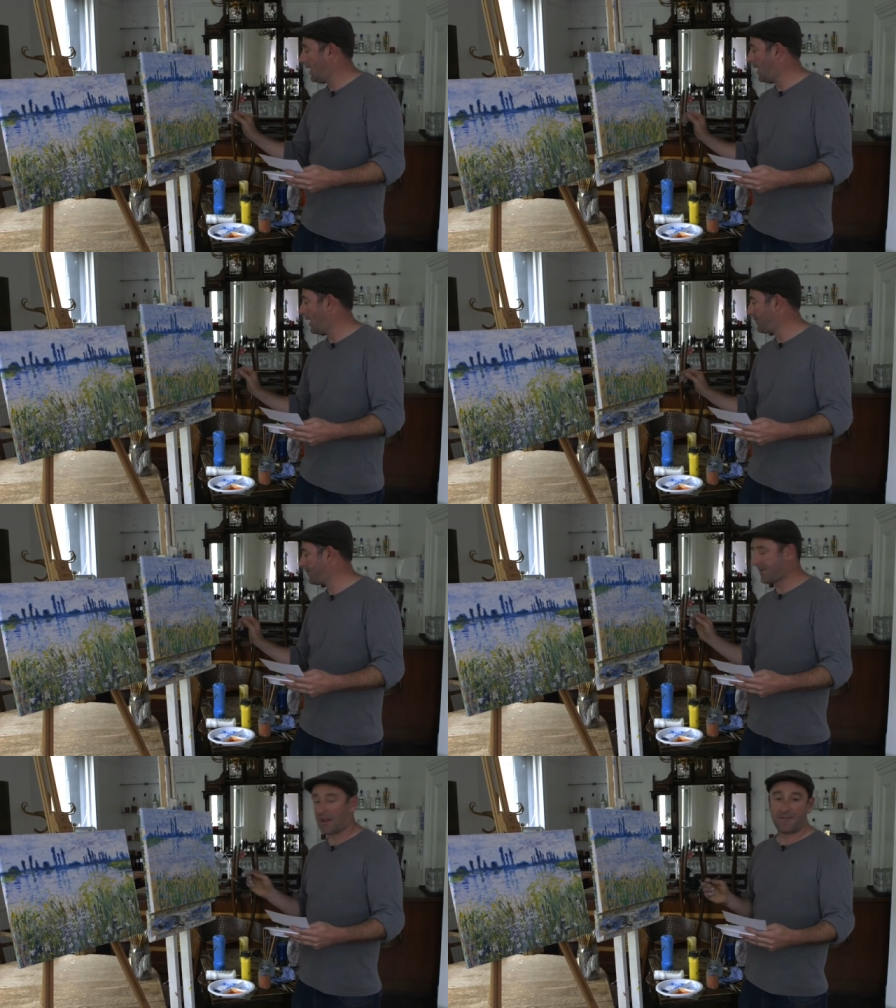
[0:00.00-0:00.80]
Um,
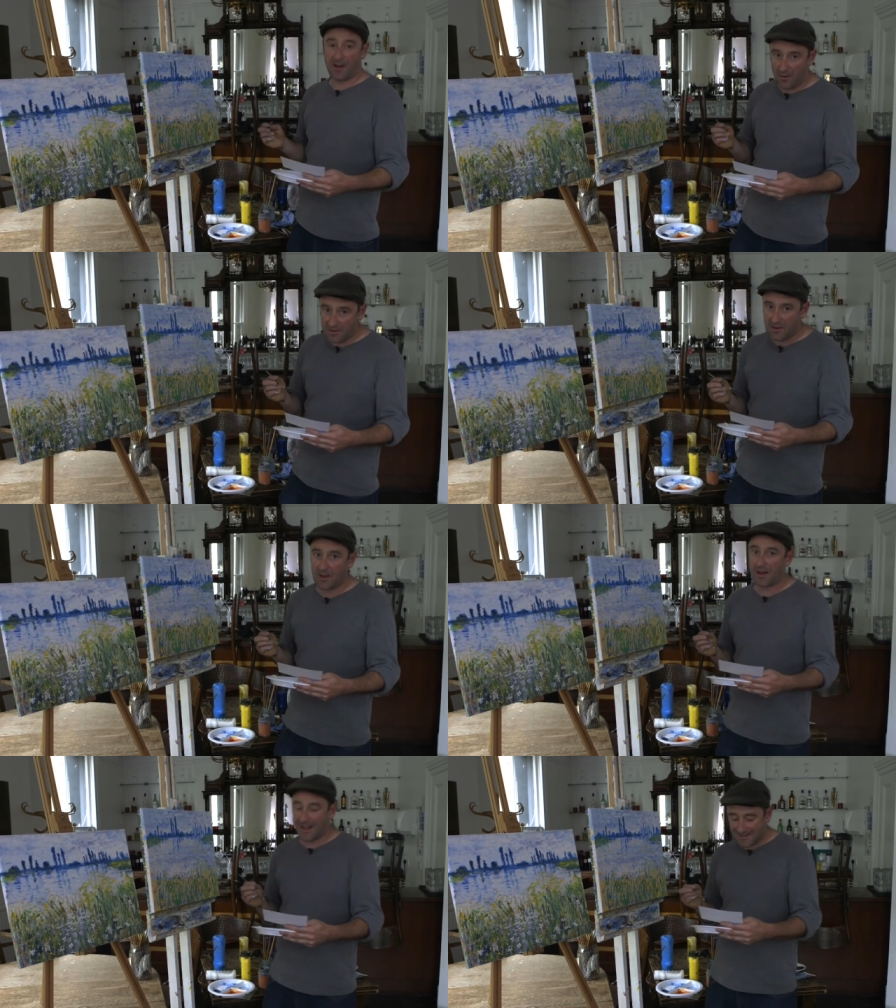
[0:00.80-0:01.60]
flowers are
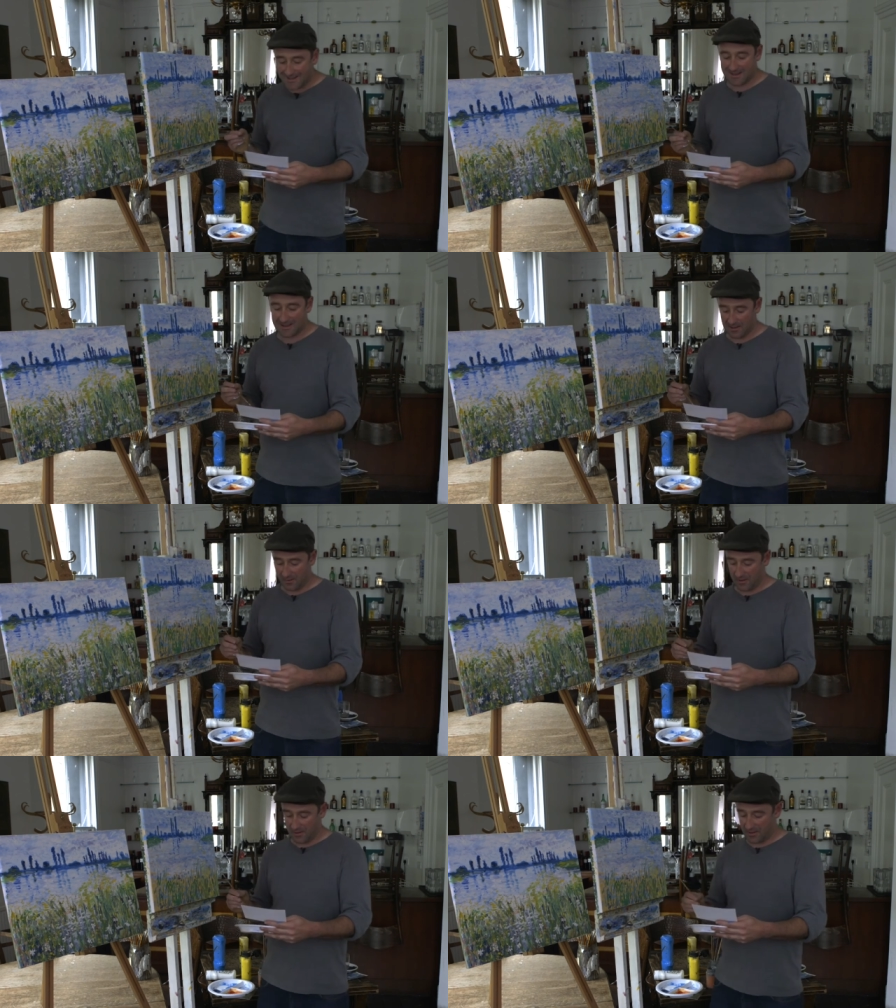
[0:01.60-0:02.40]
the last thing
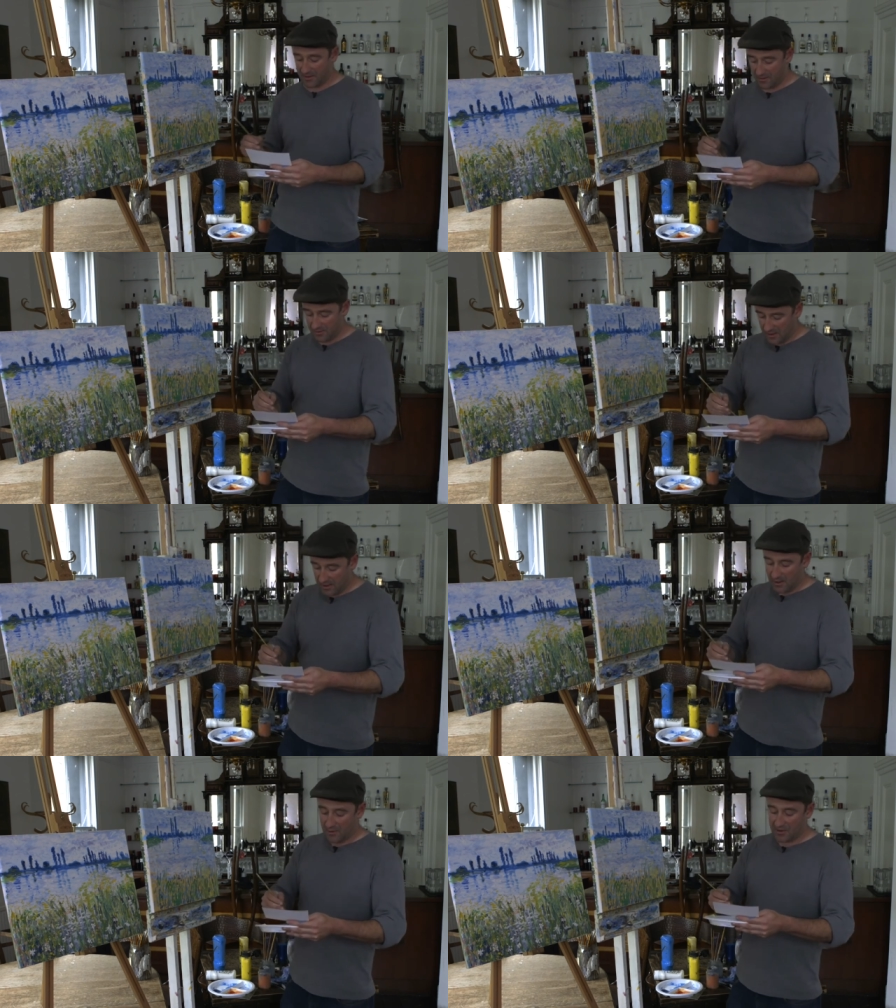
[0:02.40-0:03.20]
that we're going to do.
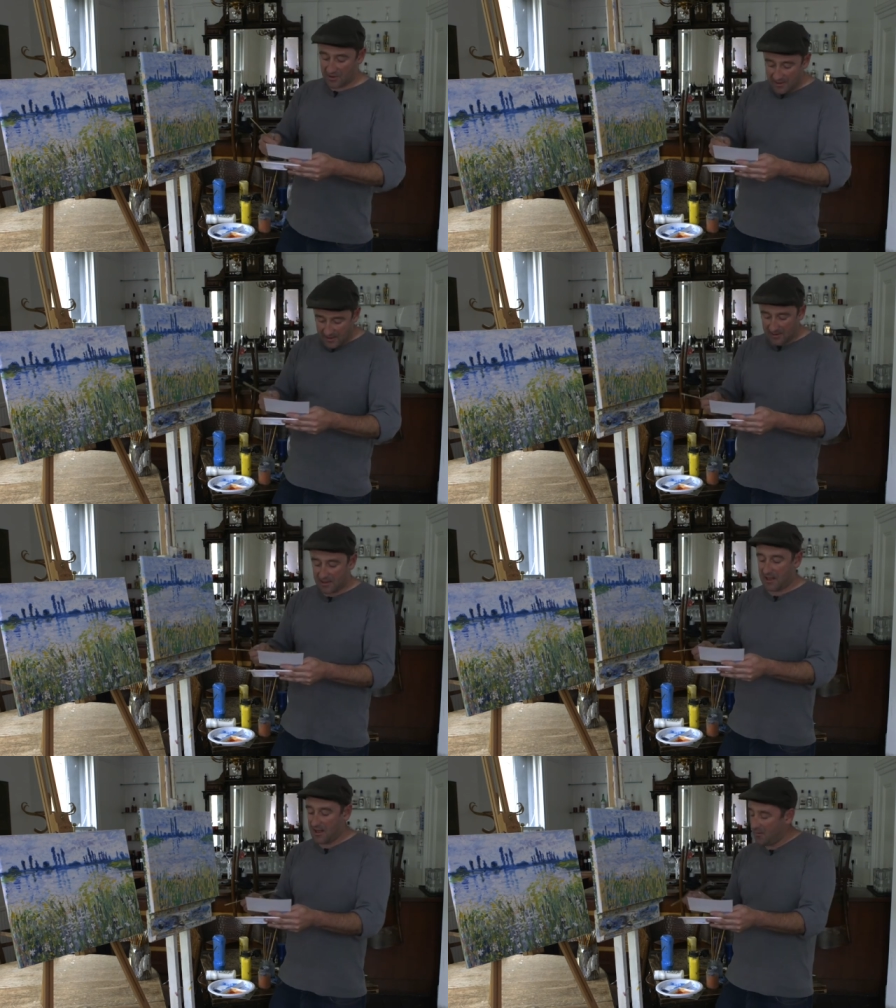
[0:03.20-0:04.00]
We just need to
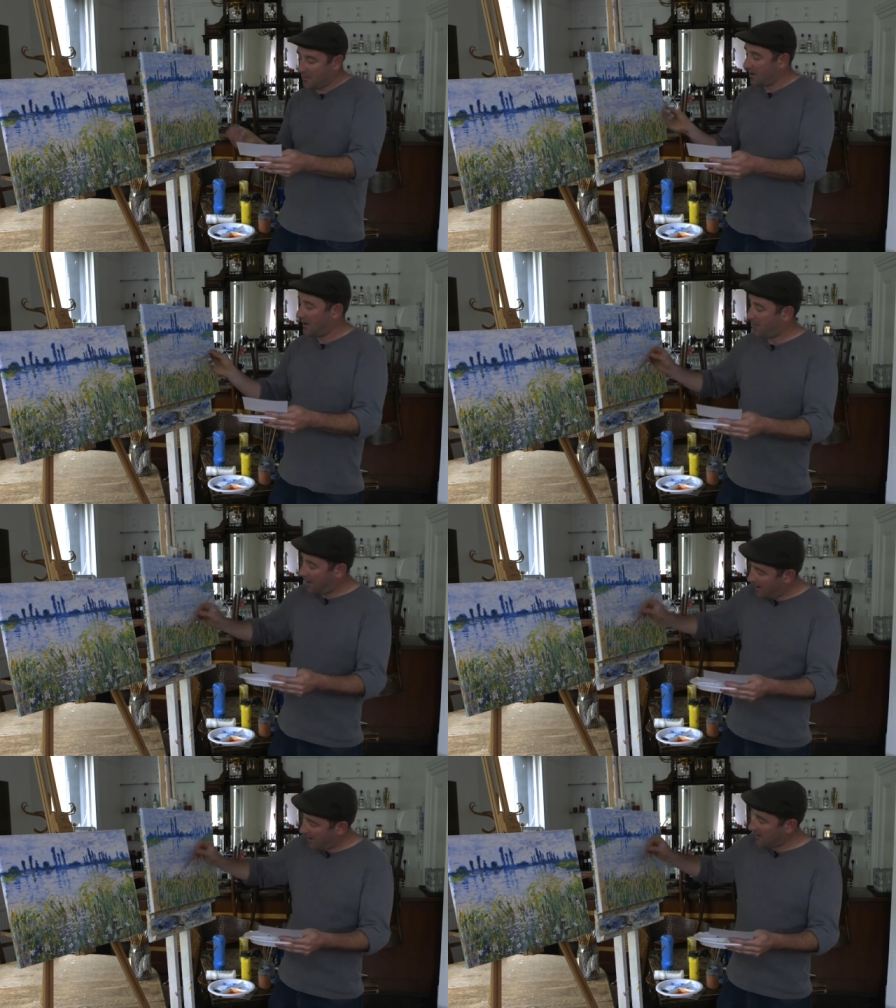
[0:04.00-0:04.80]
keep
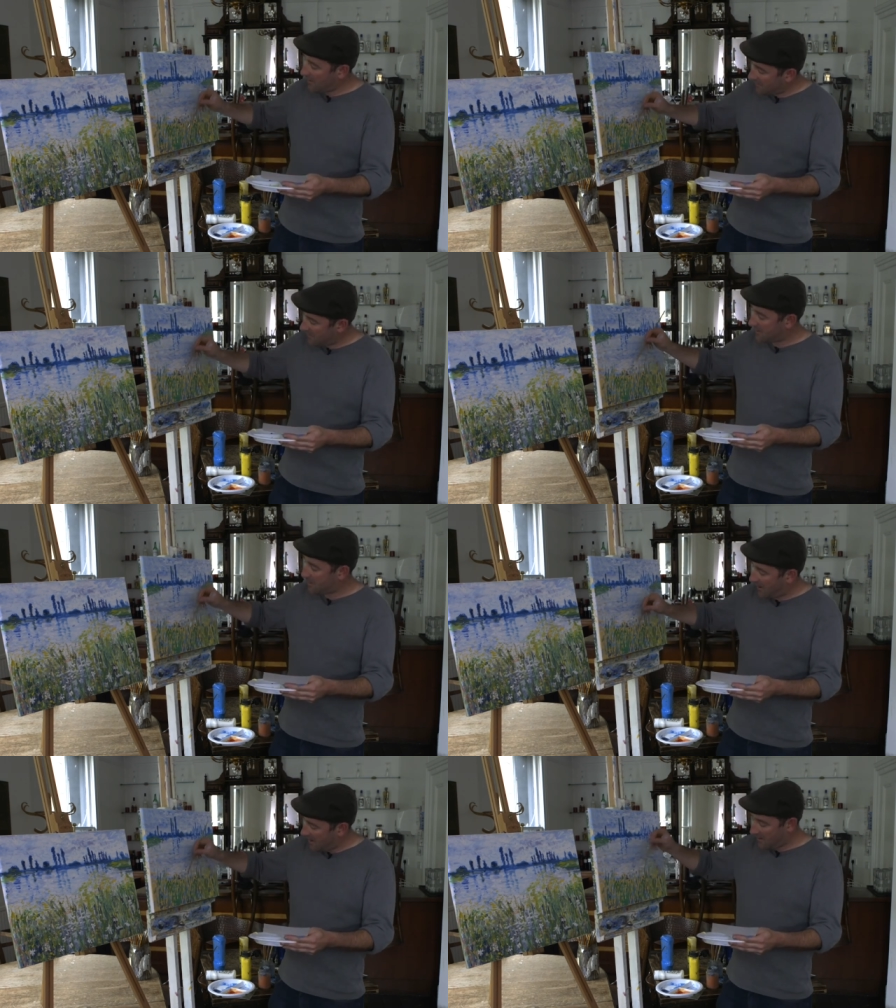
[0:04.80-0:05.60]
piling on this
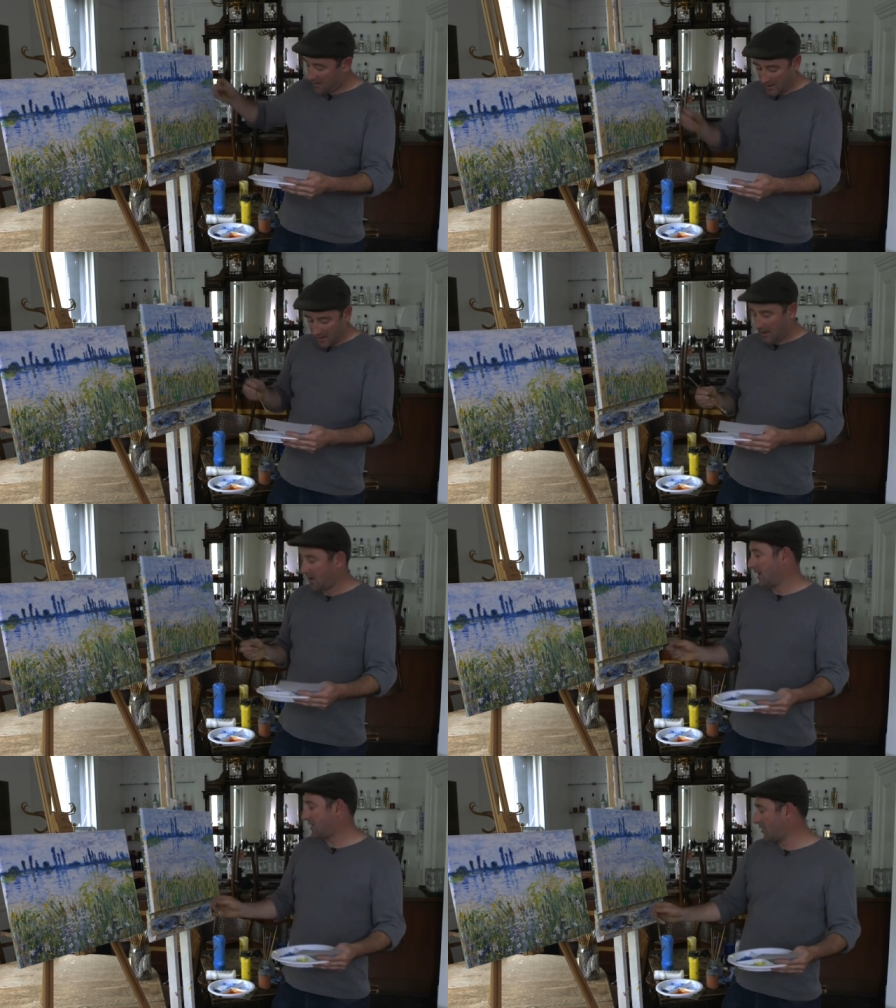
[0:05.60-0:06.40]
paint.
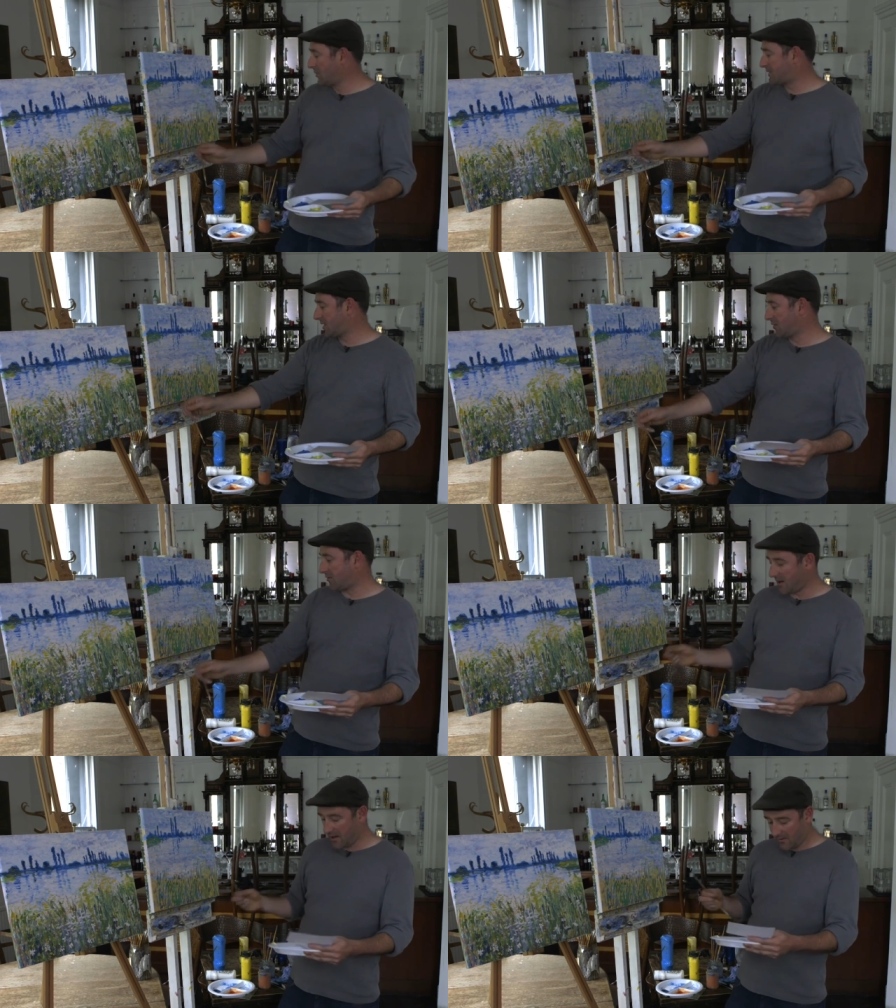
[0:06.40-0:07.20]
It's all too
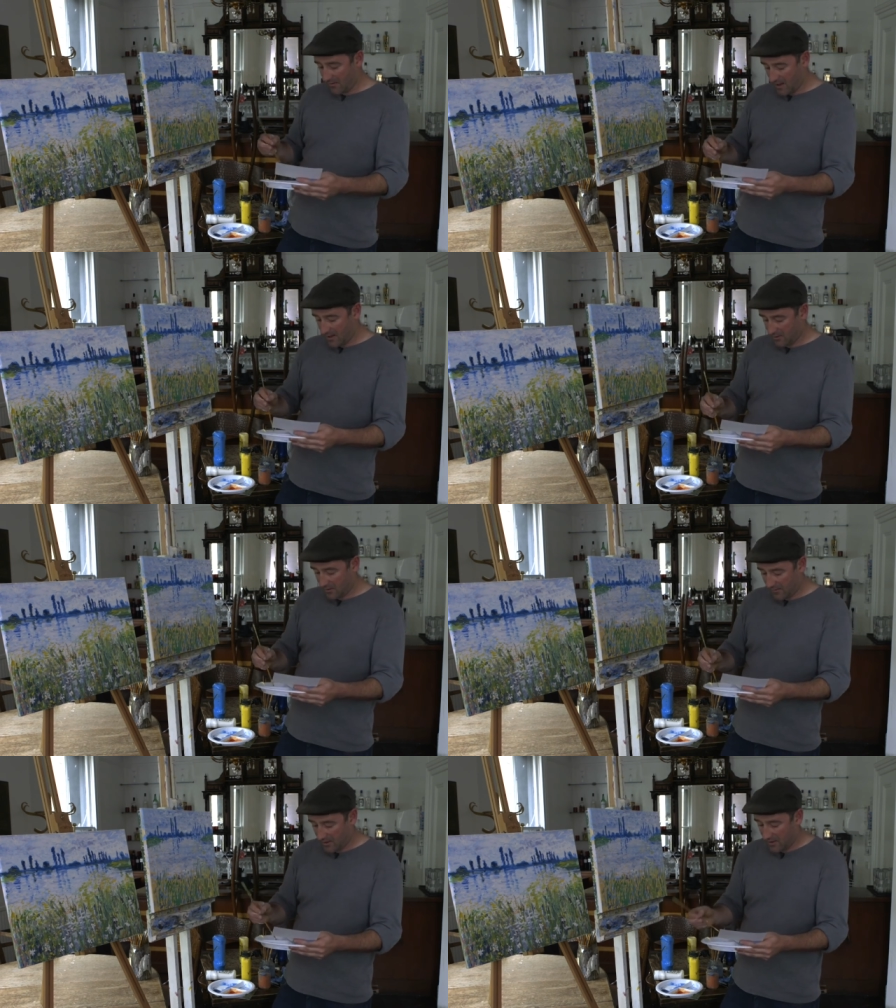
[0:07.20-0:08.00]
green over there, so
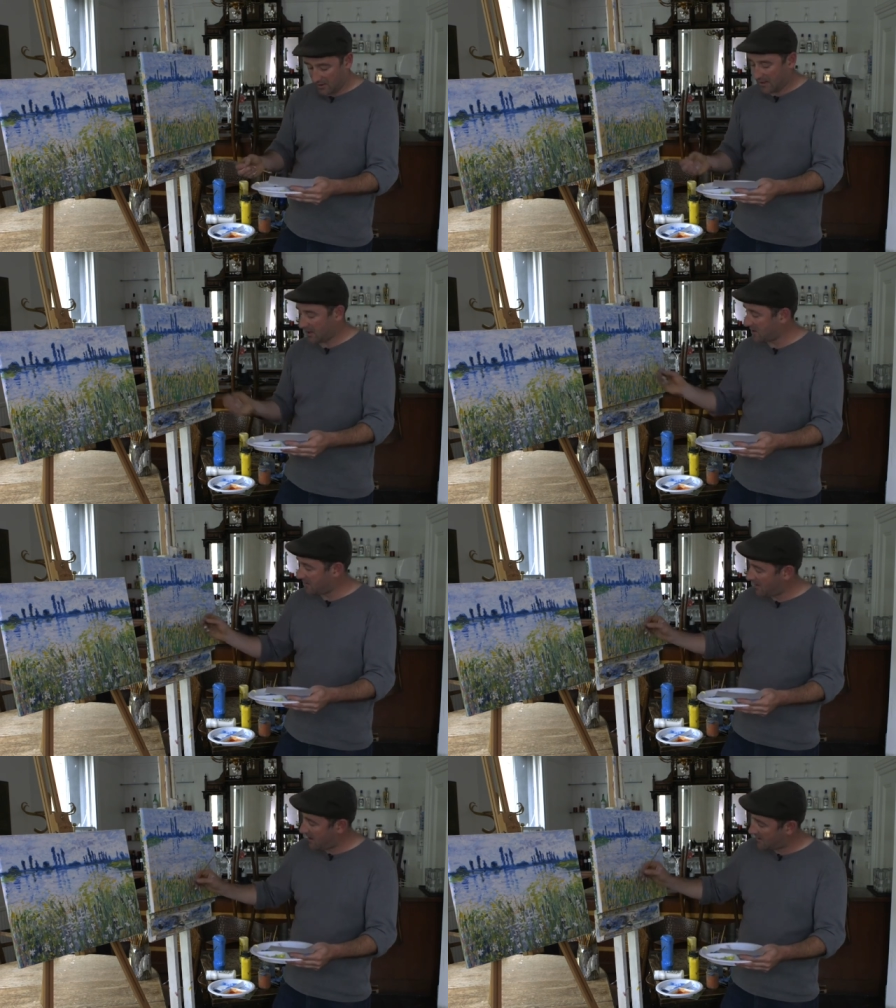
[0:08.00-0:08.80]
we'll have a little dash
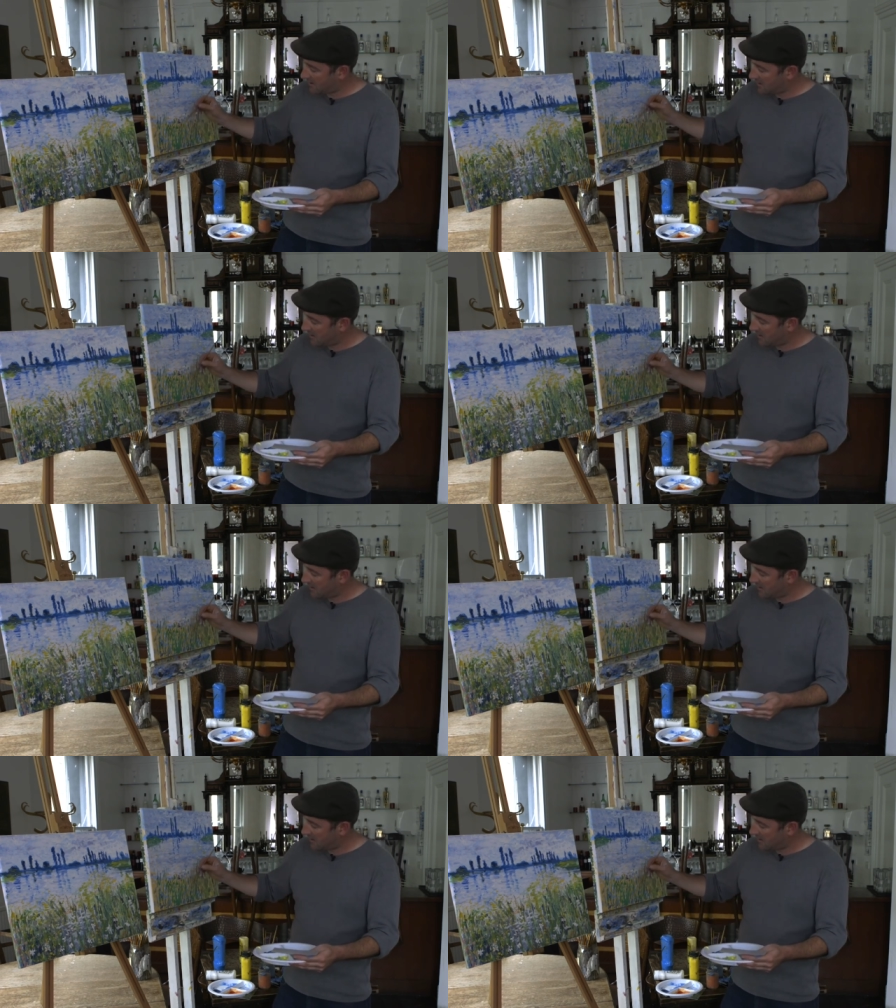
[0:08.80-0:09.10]
of red.